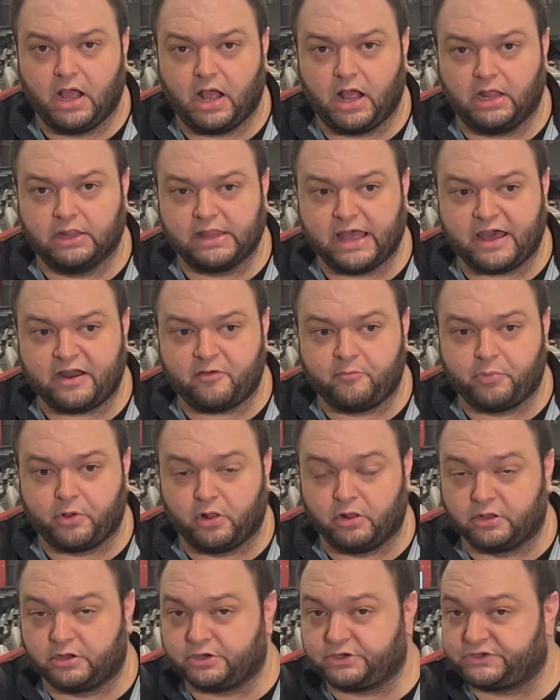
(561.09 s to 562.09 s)
a lot of
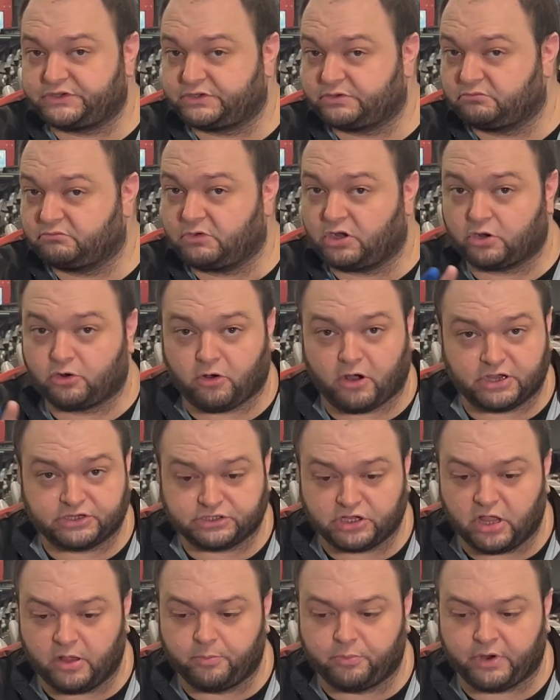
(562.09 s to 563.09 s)
bowlers across
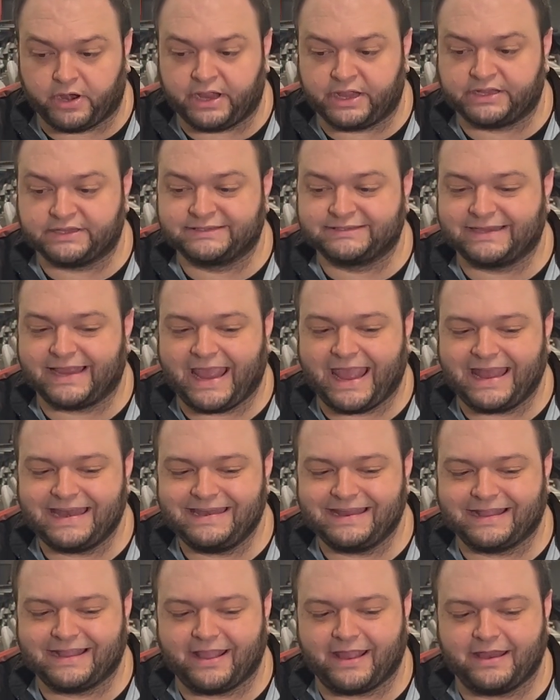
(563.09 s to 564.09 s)
all brands had
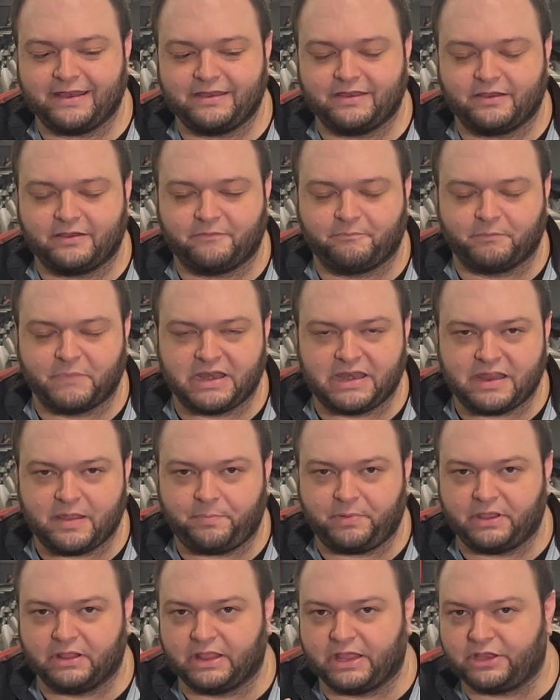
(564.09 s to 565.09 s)
to kind of
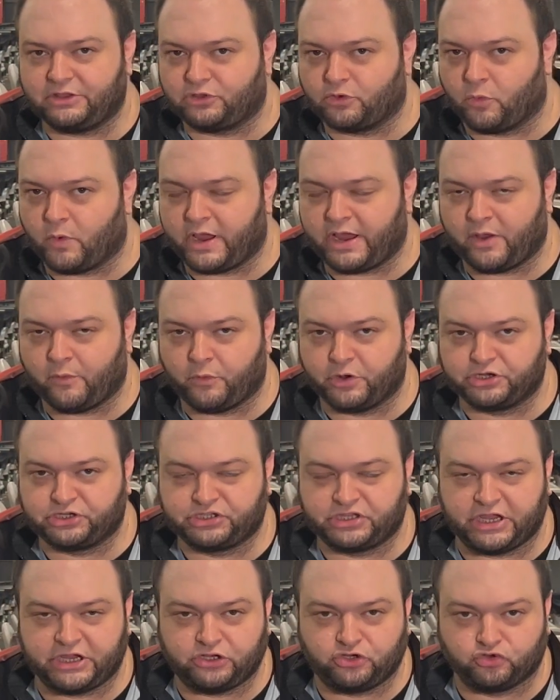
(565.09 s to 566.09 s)
manipulate the way in which
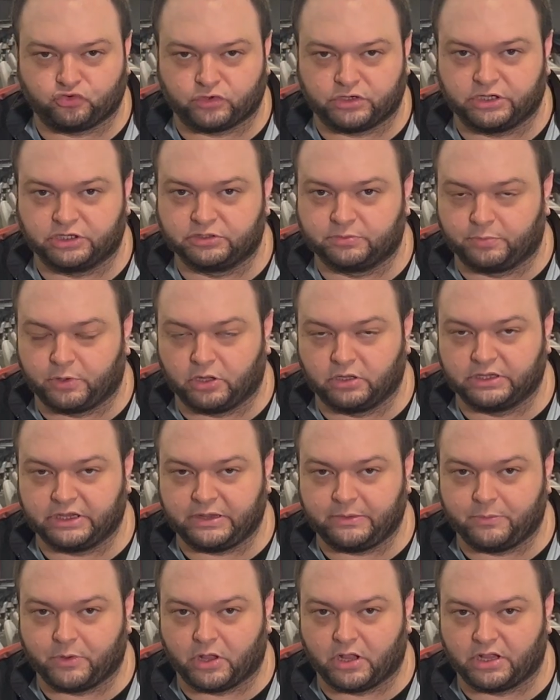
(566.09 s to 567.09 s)
they drilled
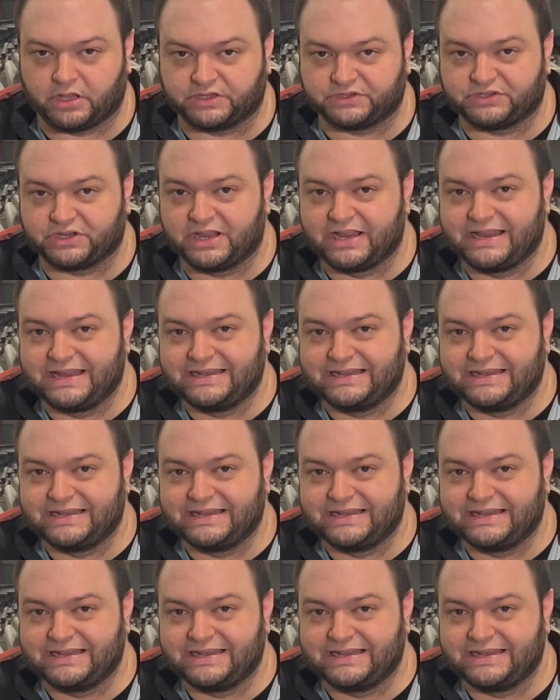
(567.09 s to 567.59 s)
bowling balls